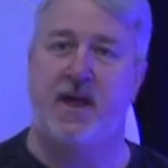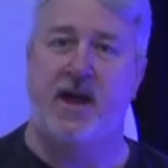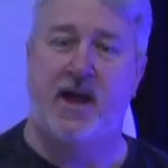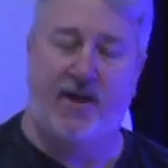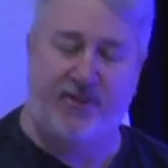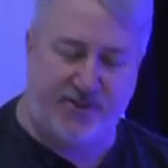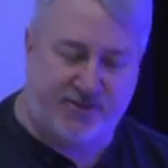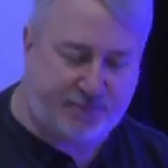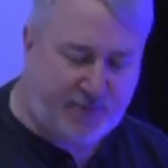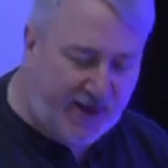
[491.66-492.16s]

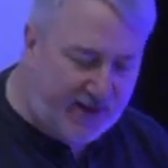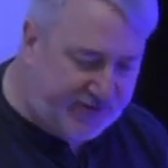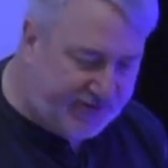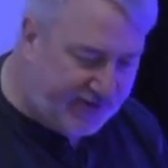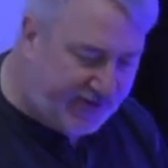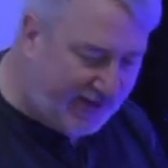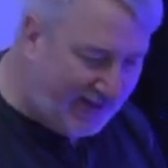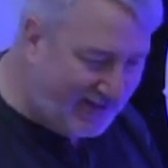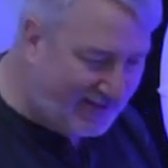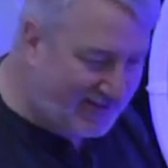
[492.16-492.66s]
And this
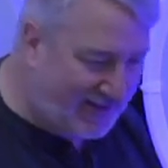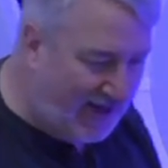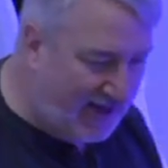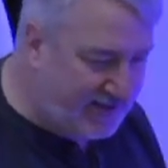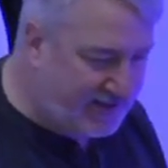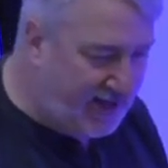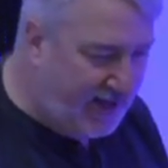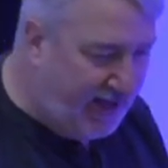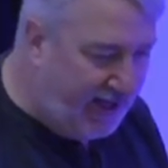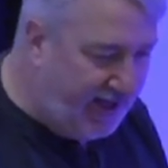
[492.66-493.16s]
basically
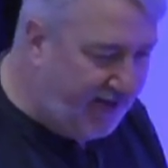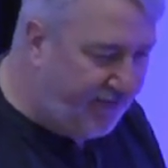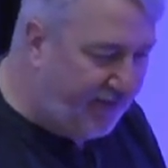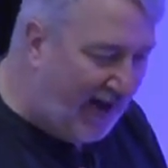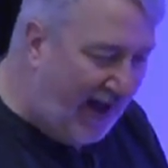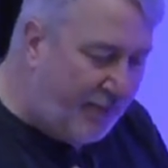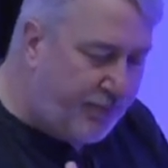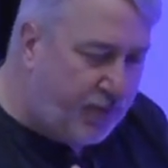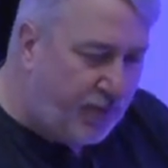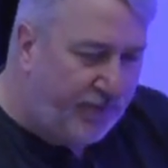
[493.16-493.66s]
says, if
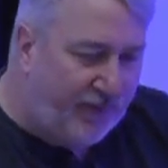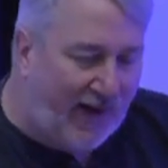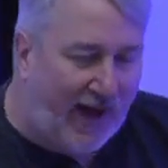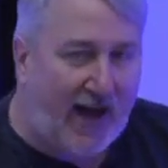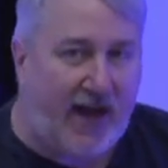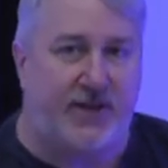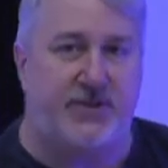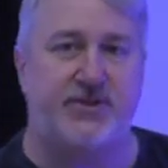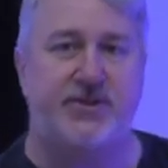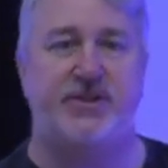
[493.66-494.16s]
I
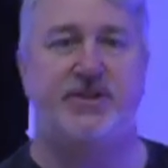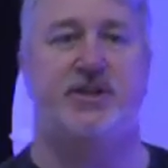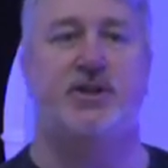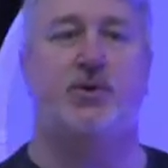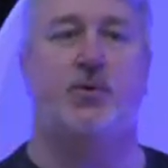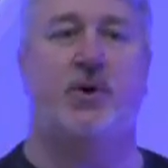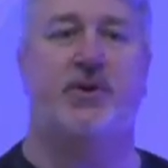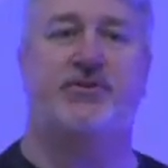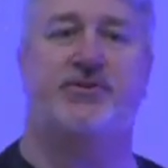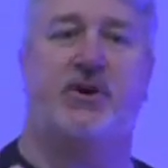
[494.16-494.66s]
provide to
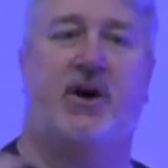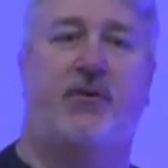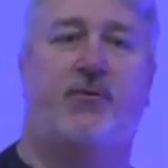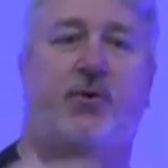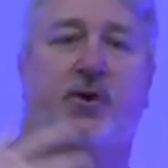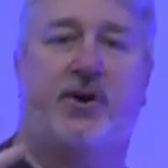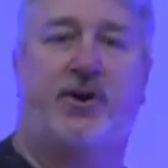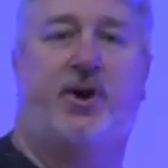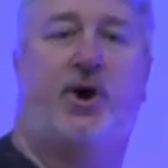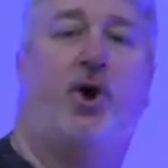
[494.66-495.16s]
you a
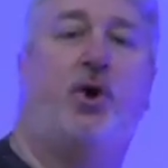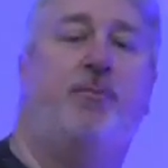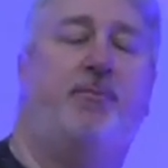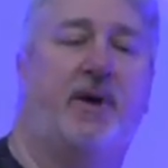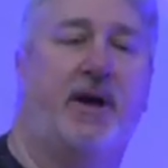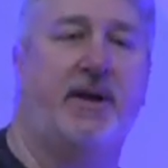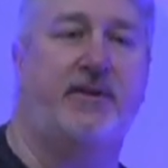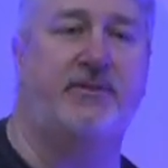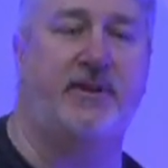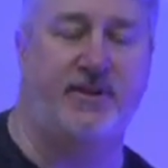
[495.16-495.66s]
software code
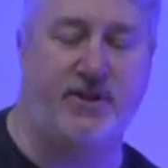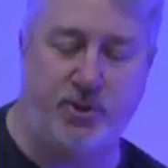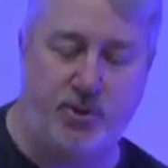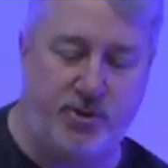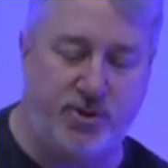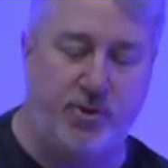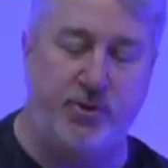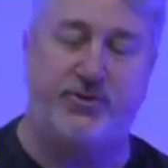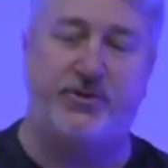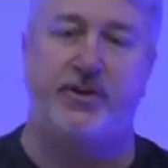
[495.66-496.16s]
base and you
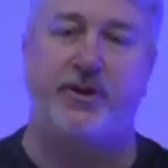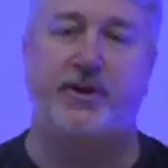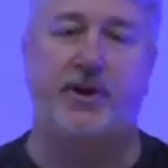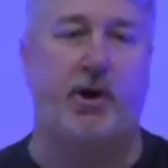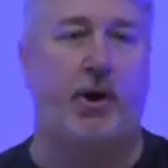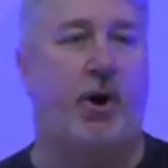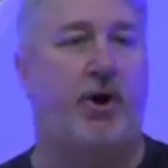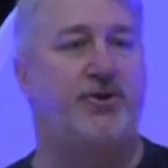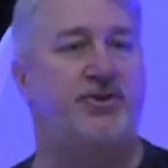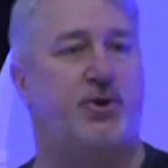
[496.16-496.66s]
use it in
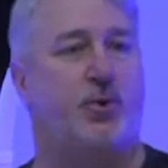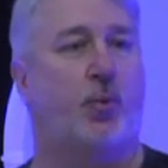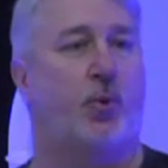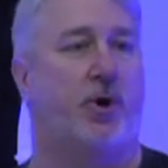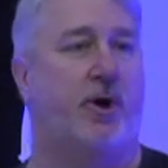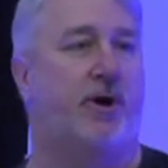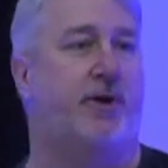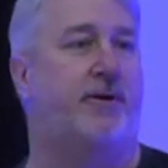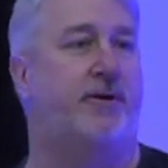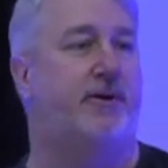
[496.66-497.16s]
larger
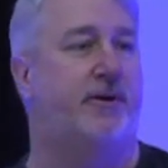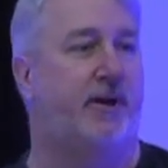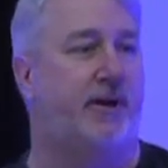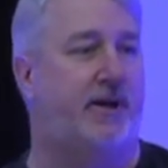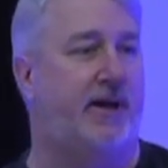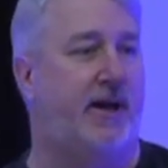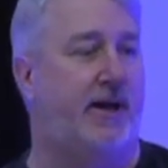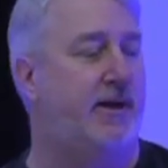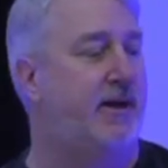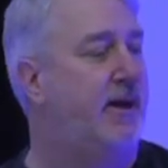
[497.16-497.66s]
work,
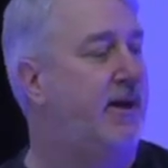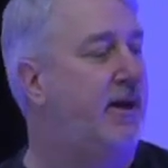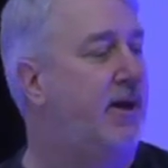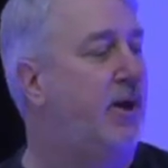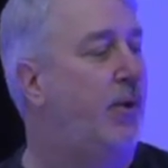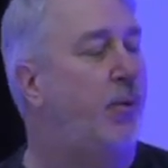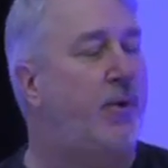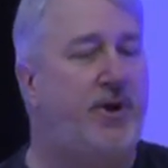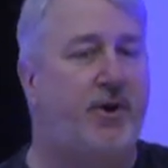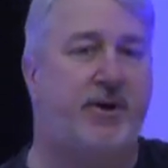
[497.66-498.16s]
okay,
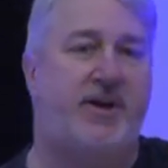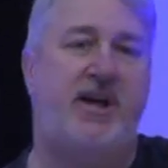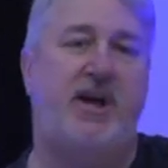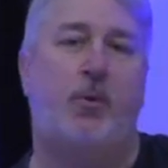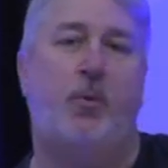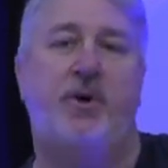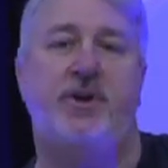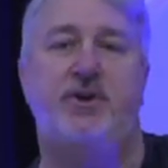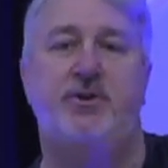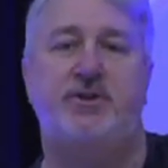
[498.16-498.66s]
we don't care
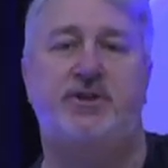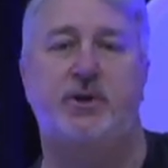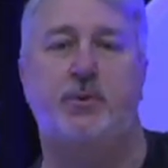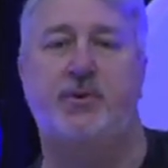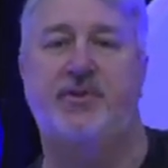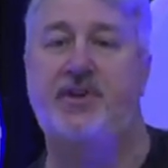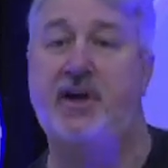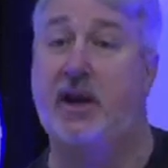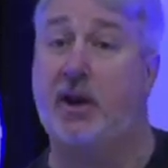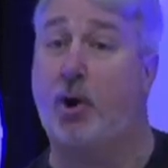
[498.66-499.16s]
what you do
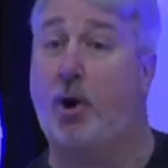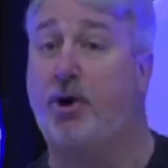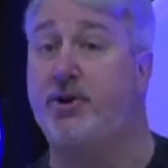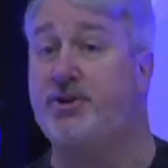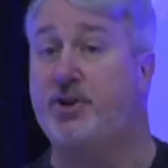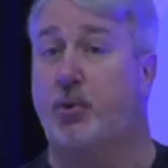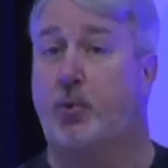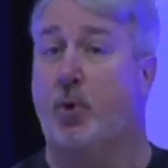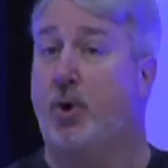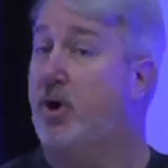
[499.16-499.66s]
with that
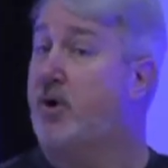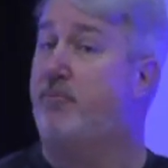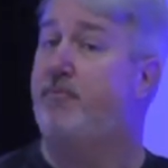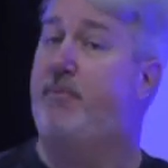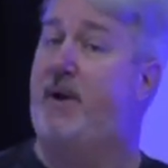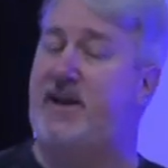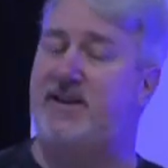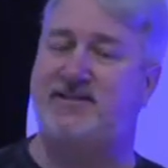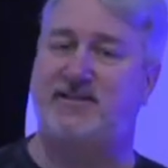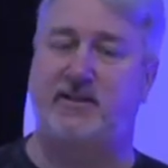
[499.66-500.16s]
larger work,
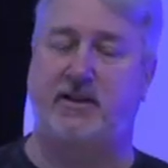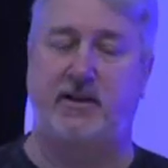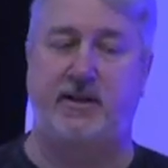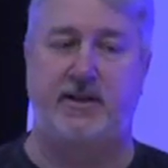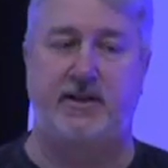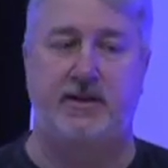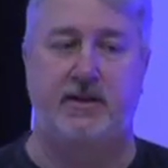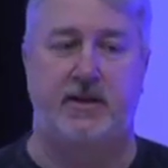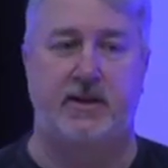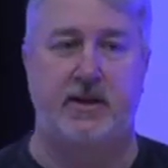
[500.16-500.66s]

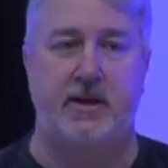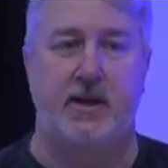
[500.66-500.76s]
basically.